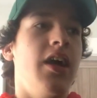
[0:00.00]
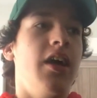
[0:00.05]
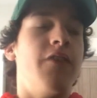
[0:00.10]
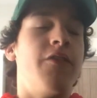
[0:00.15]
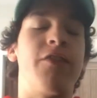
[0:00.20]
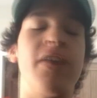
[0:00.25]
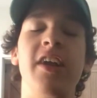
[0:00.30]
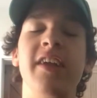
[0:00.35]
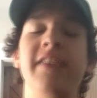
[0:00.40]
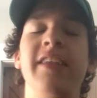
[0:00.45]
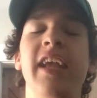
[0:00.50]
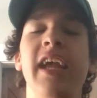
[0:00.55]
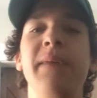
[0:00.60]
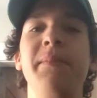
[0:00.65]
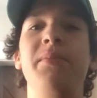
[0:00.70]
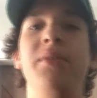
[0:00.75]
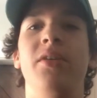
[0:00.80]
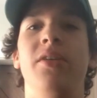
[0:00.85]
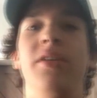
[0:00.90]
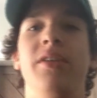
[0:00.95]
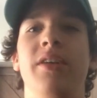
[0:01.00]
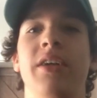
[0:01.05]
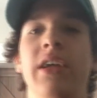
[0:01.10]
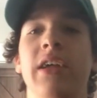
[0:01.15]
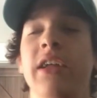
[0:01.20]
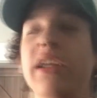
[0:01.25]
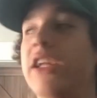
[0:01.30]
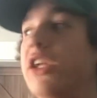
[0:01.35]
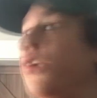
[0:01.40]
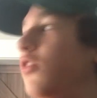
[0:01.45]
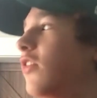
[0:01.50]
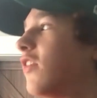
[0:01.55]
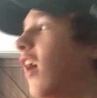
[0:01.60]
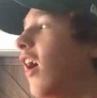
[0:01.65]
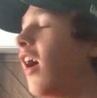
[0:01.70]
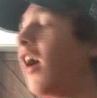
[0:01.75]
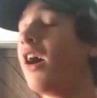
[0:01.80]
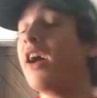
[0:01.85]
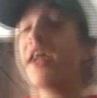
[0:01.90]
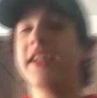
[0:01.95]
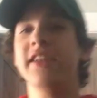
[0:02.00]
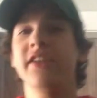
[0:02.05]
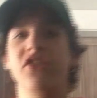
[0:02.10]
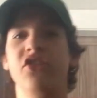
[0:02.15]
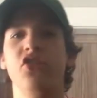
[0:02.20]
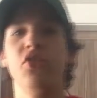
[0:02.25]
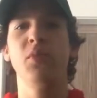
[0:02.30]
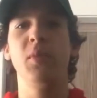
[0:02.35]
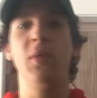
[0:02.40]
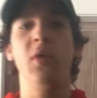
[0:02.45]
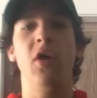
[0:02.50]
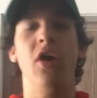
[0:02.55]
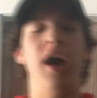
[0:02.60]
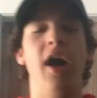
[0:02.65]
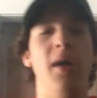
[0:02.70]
For example, you saw in the Super Bowl